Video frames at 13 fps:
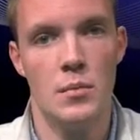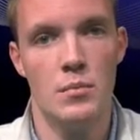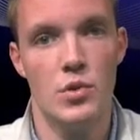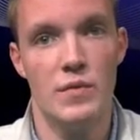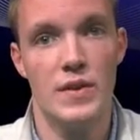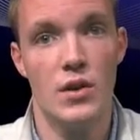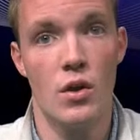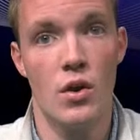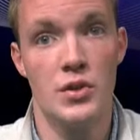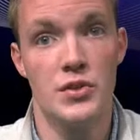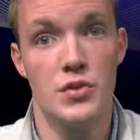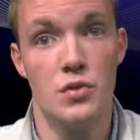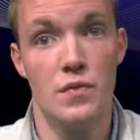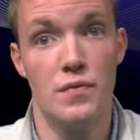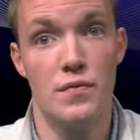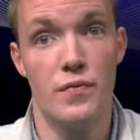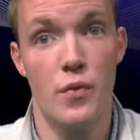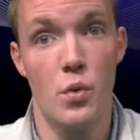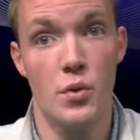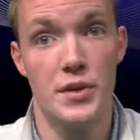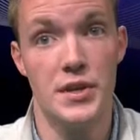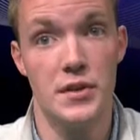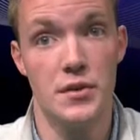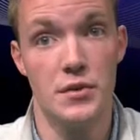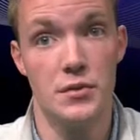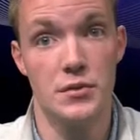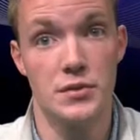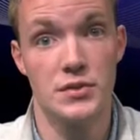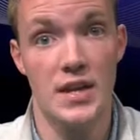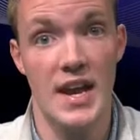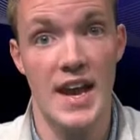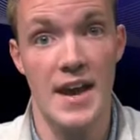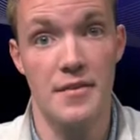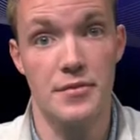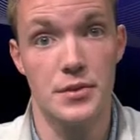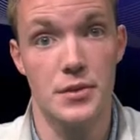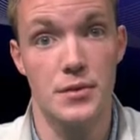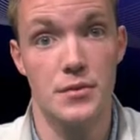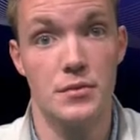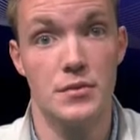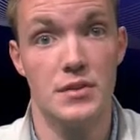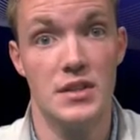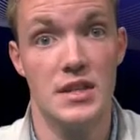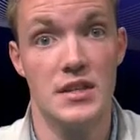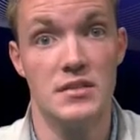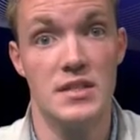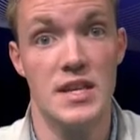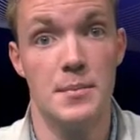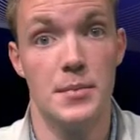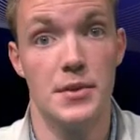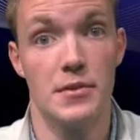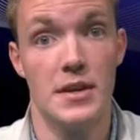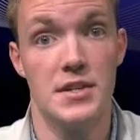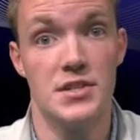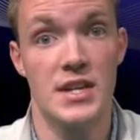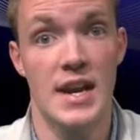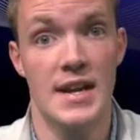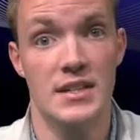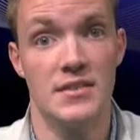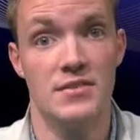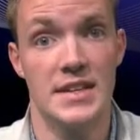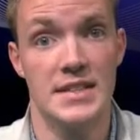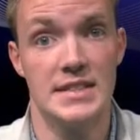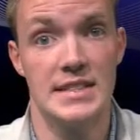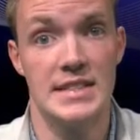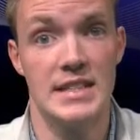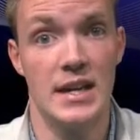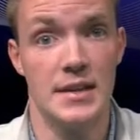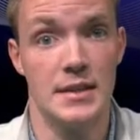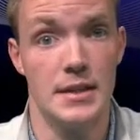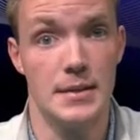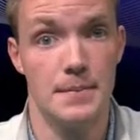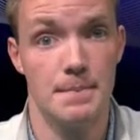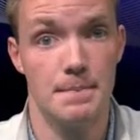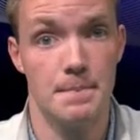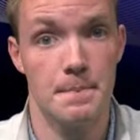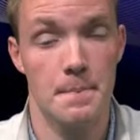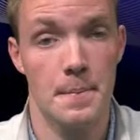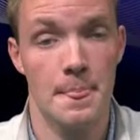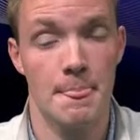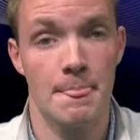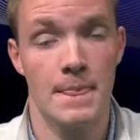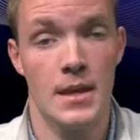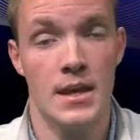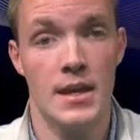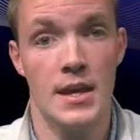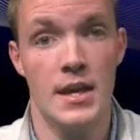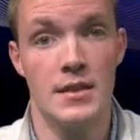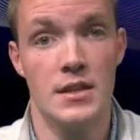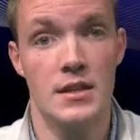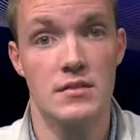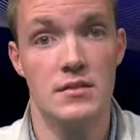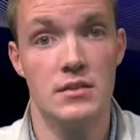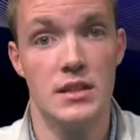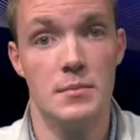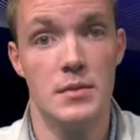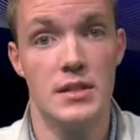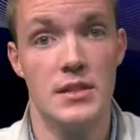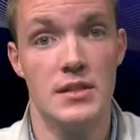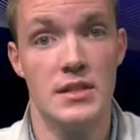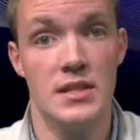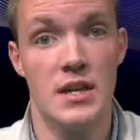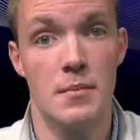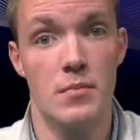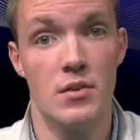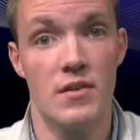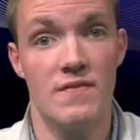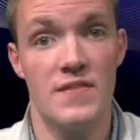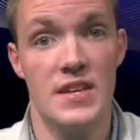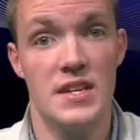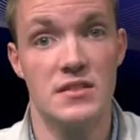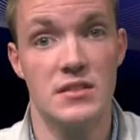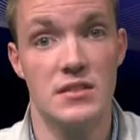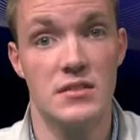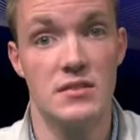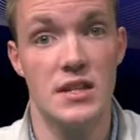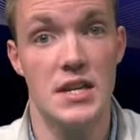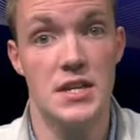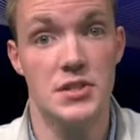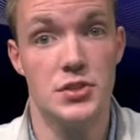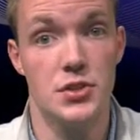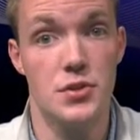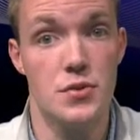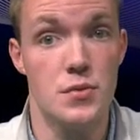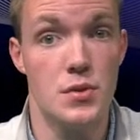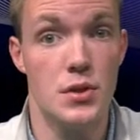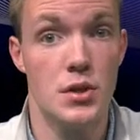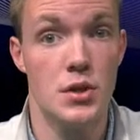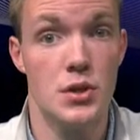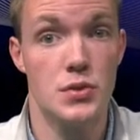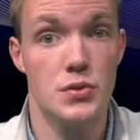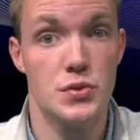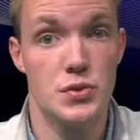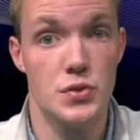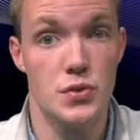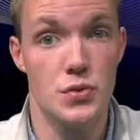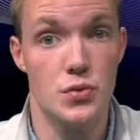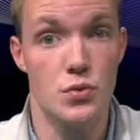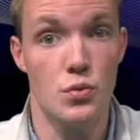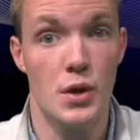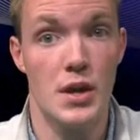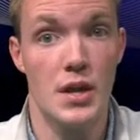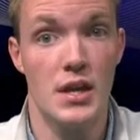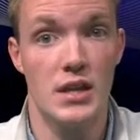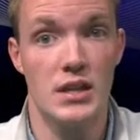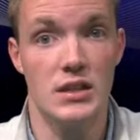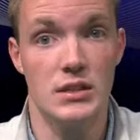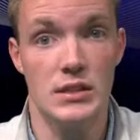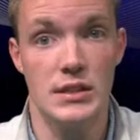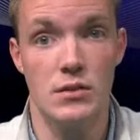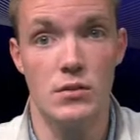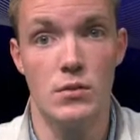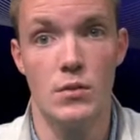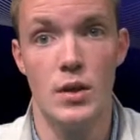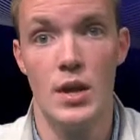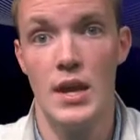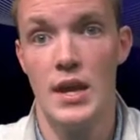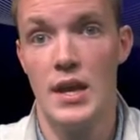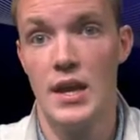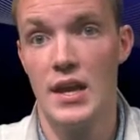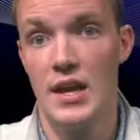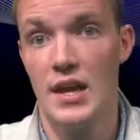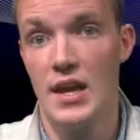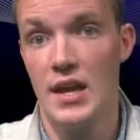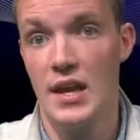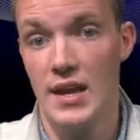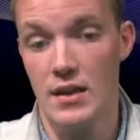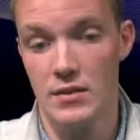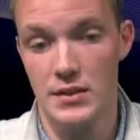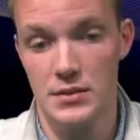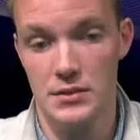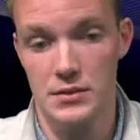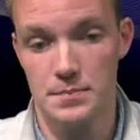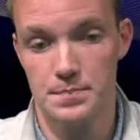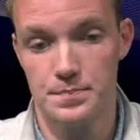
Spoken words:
Moving on to 4 years after is the Immigration Act of 1990. And this limited the number of visas issued to illegal aliens.